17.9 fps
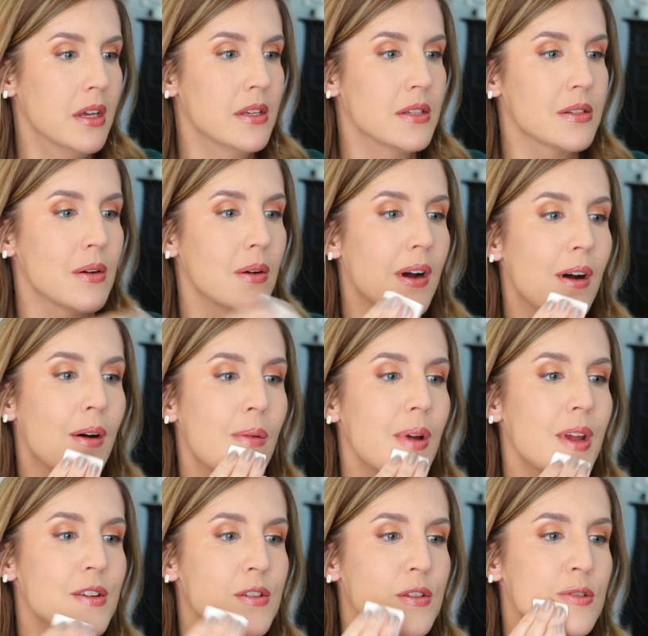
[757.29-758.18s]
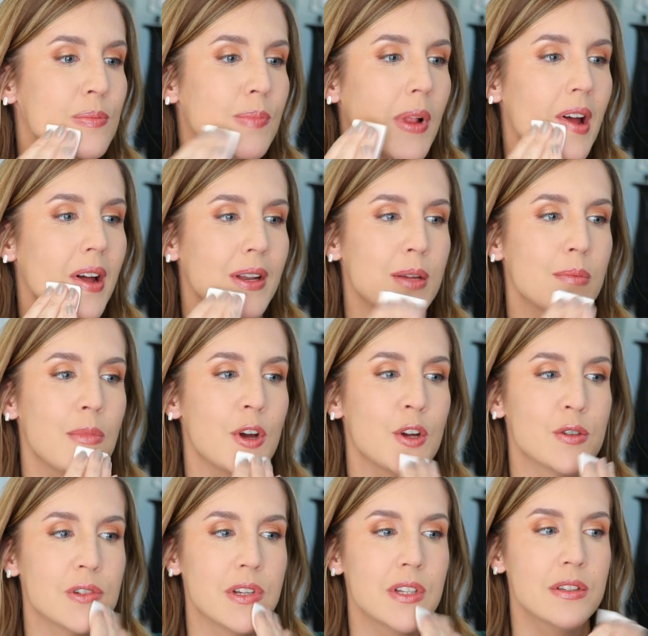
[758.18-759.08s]
So I always use blotting
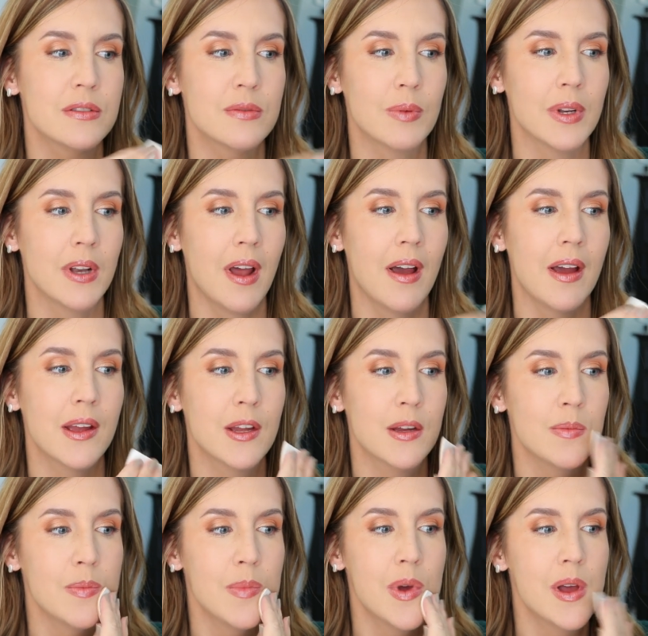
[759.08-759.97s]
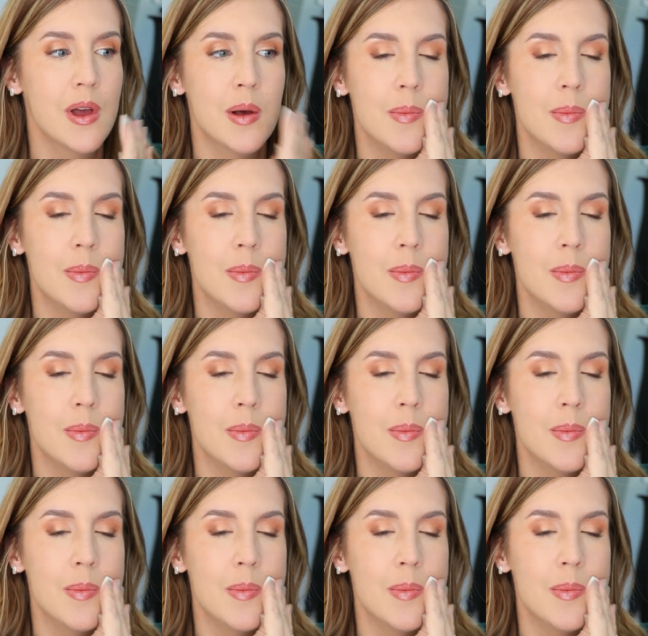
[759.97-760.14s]
motions when I am